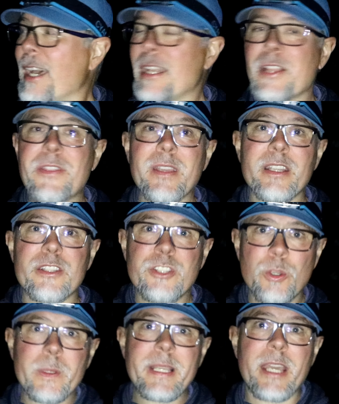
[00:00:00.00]
and I think
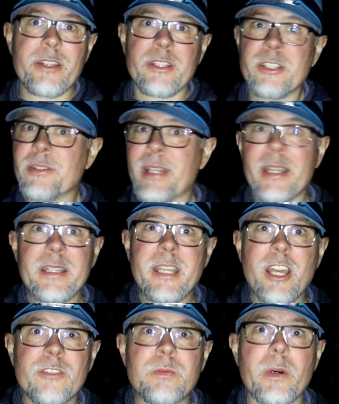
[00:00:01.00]
you will get a good
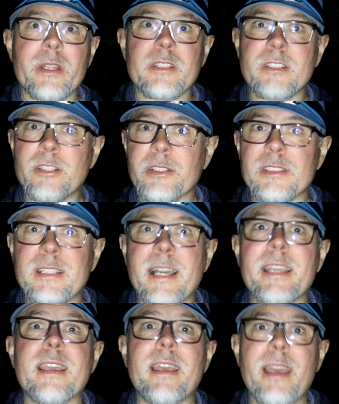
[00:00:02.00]
idea of what it looks
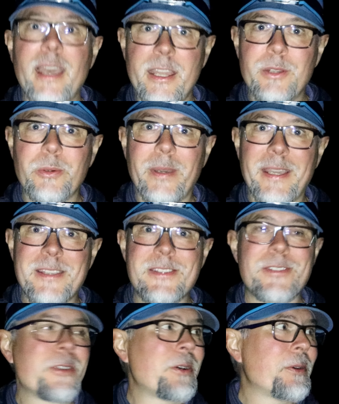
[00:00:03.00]
like
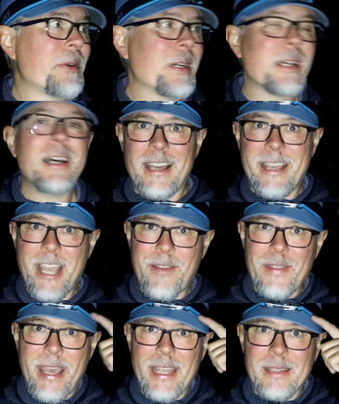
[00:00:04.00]
anyways. So I
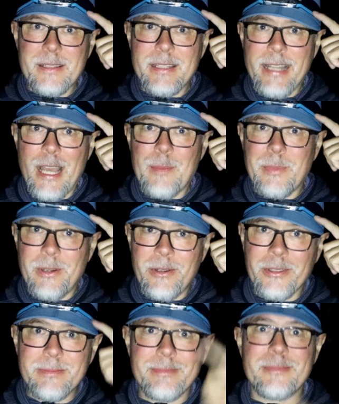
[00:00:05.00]
have the headlamp
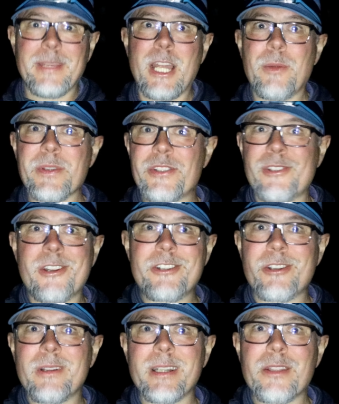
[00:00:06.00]
on and I will
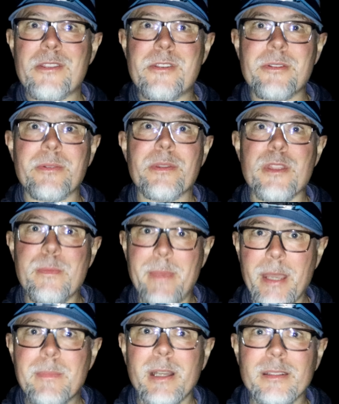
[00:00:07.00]
start toggling through the
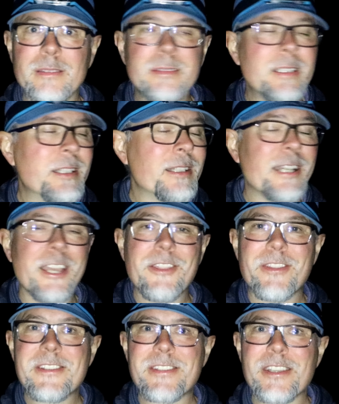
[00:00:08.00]
main button,
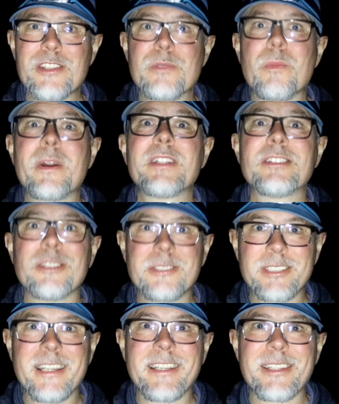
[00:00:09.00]
and this is what it
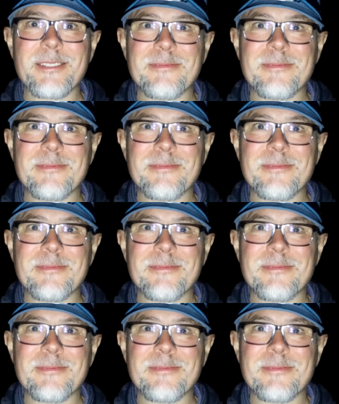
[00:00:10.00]
looks like.